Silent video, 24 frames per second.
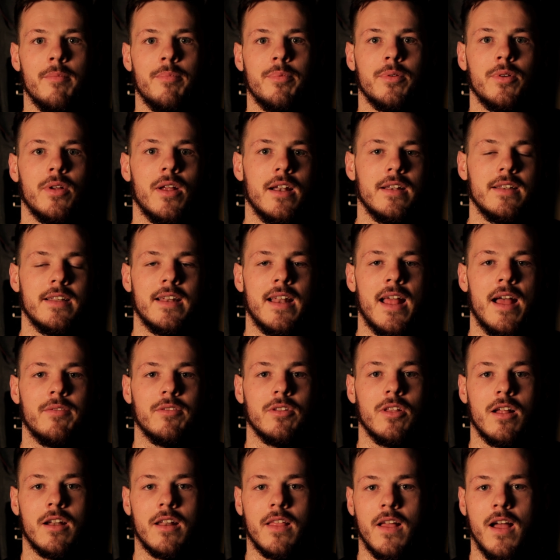I didn't have a
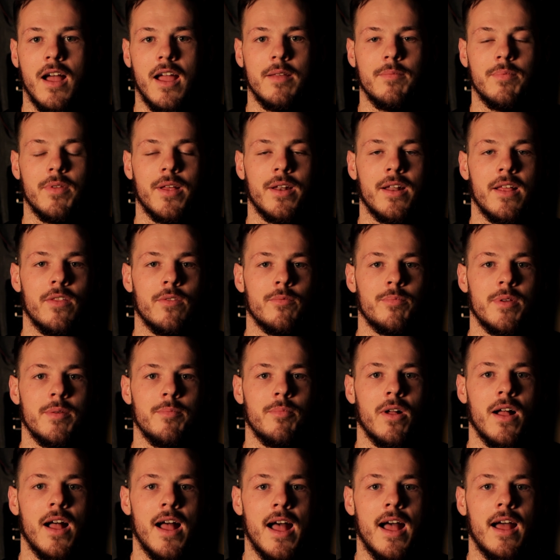lot of the hype that other
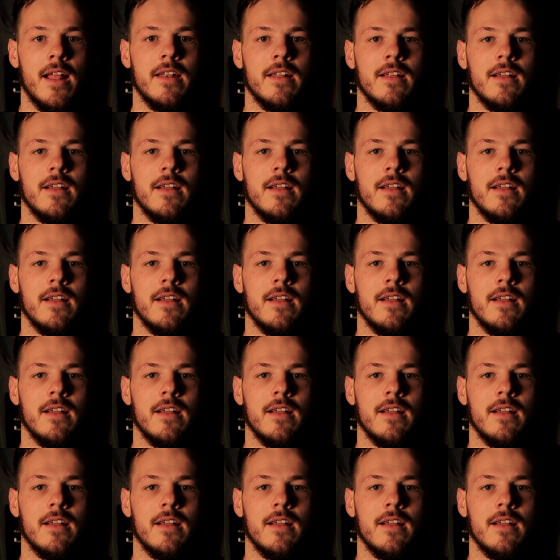people had.